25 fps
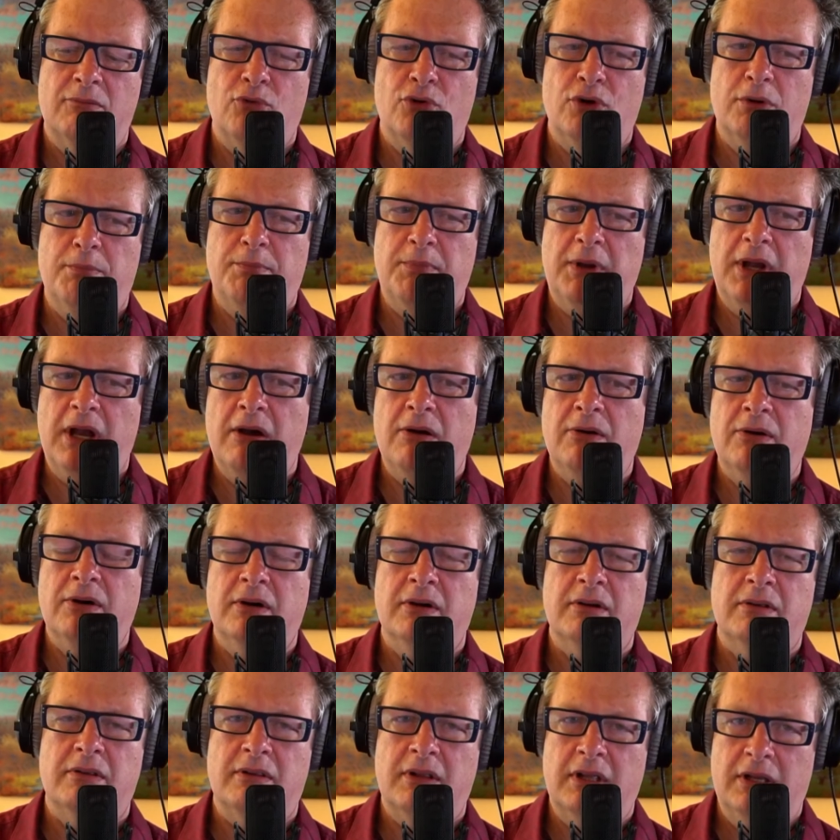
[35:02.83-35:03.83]
more
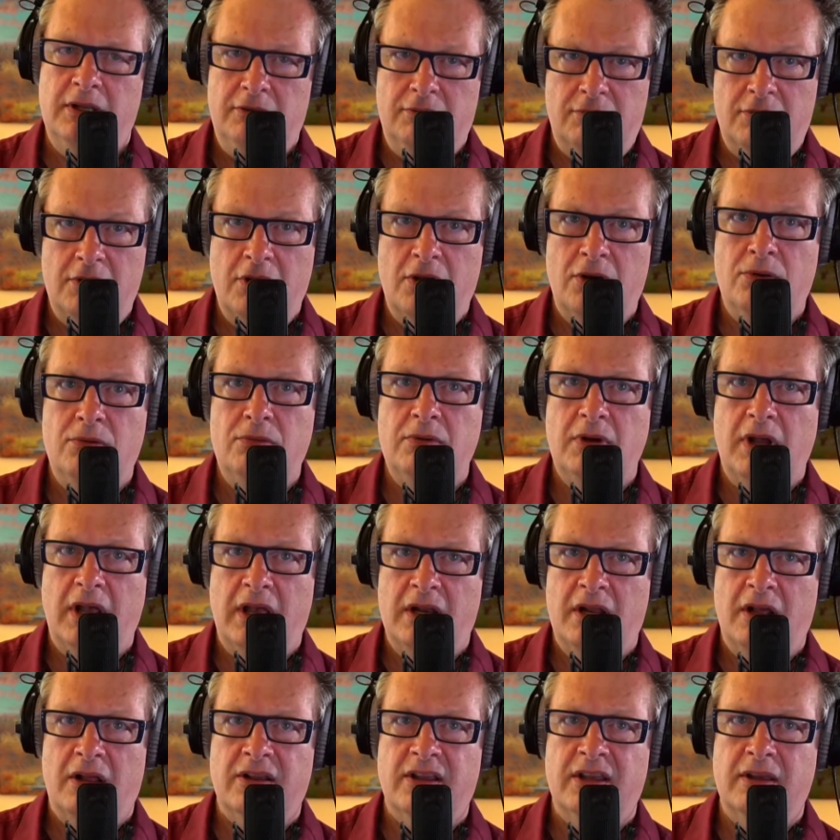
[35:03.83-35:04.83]
power than you know,
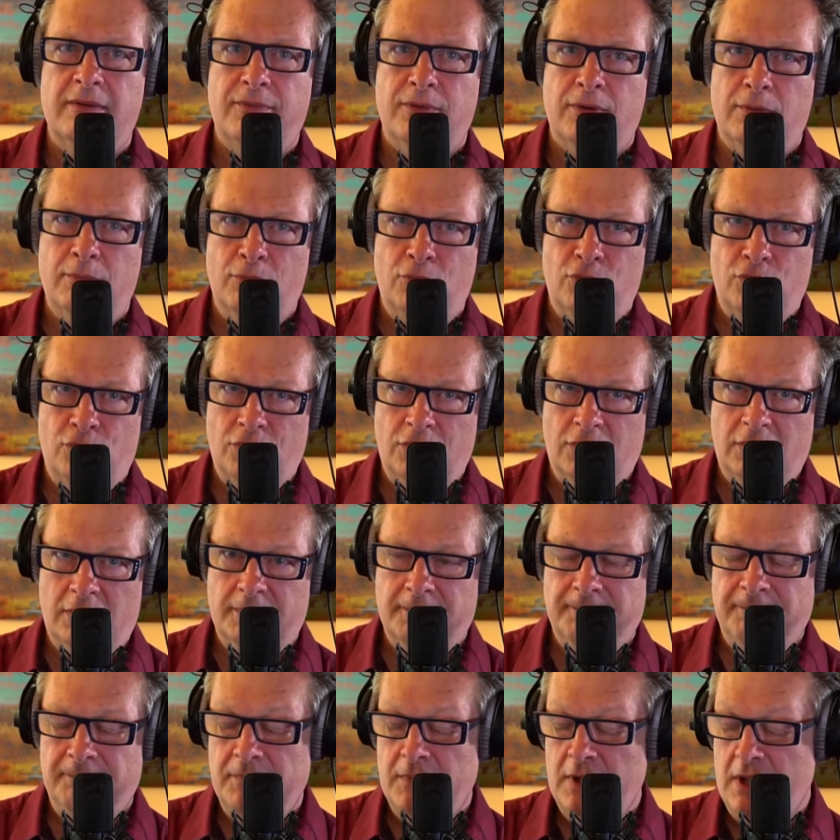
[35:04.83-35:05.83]
and I'll give her more.
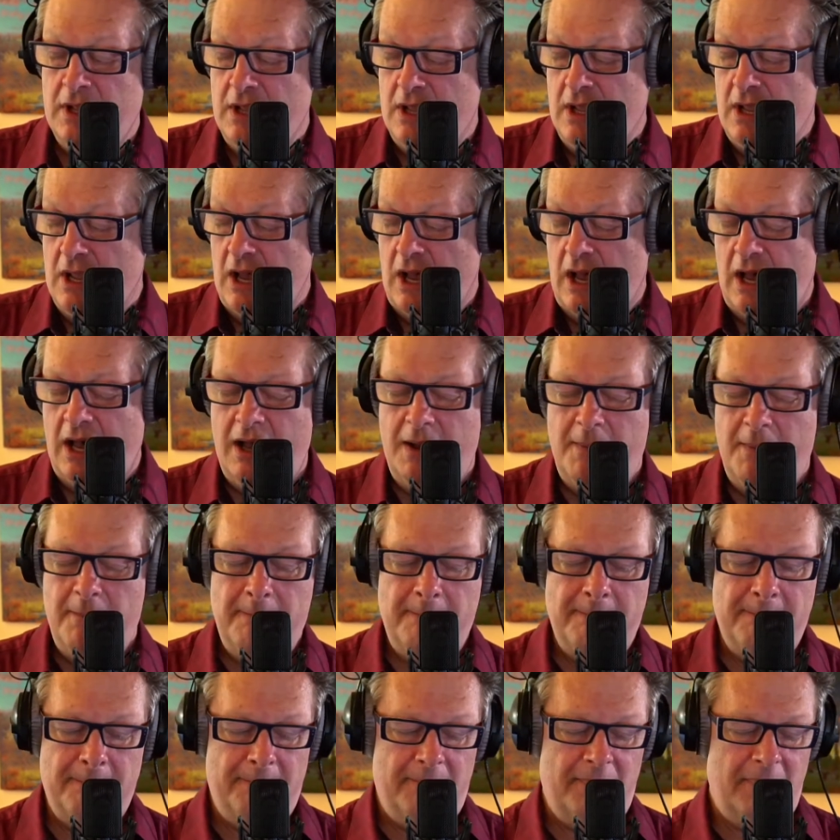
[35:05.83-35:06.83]

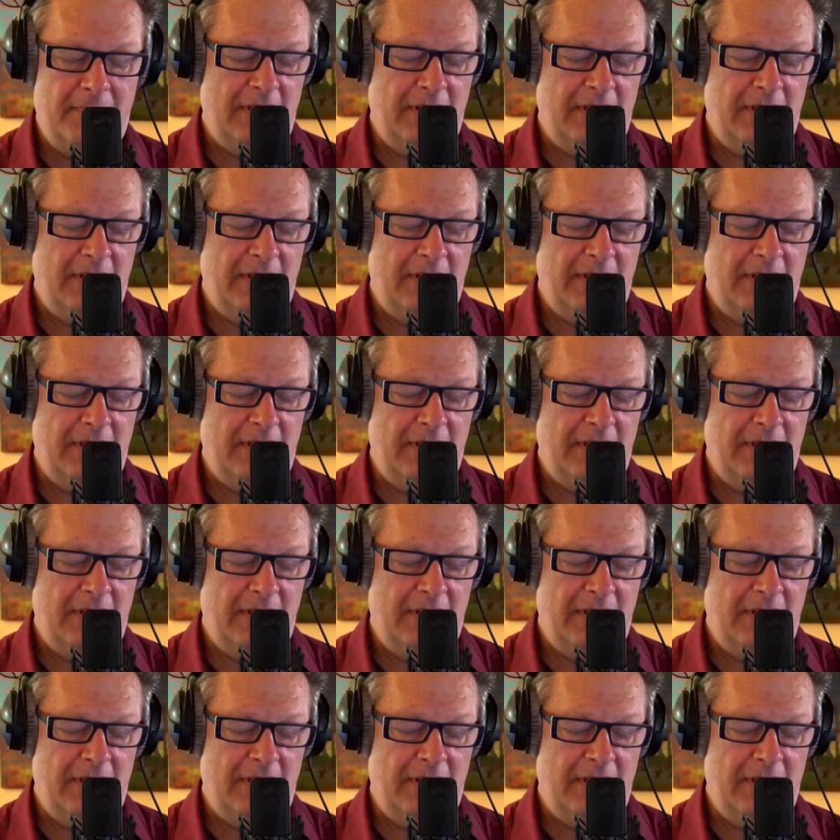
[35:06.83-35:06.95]
I'm